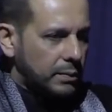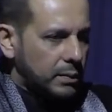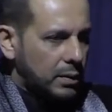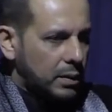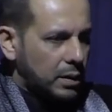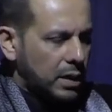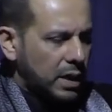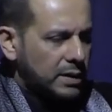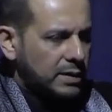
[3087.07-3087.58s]

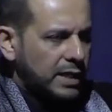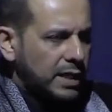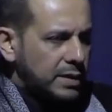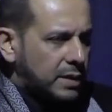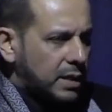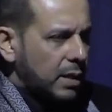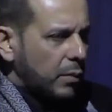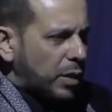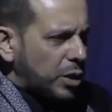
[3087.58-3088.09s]
Allah says,
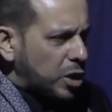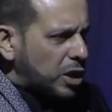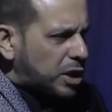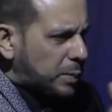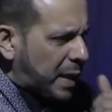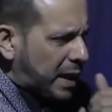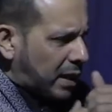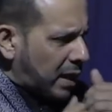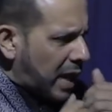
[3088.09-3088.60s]
when you
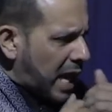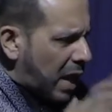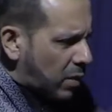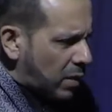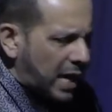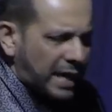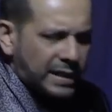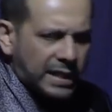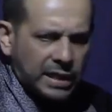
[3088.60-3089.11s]
speak loud
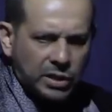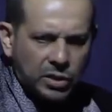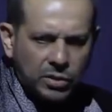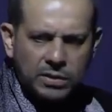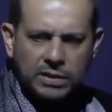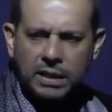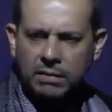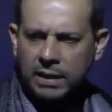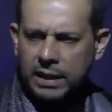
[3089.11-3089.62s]
like that, you
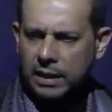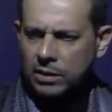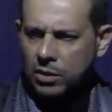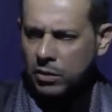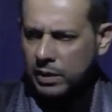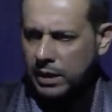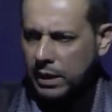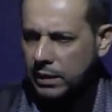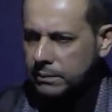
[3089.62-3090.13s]
sound like a
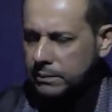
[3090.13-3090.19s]
donkey.